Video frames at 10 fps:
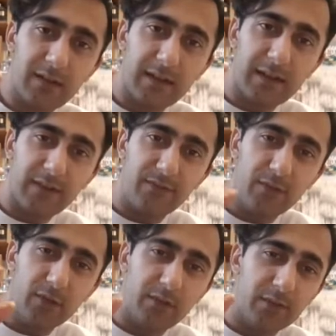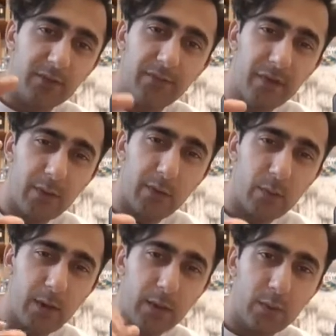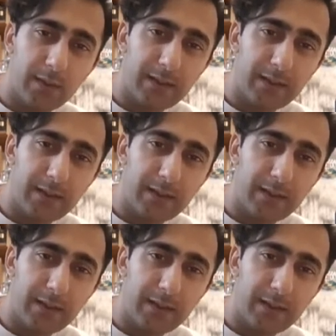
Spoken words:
and it fuses very well with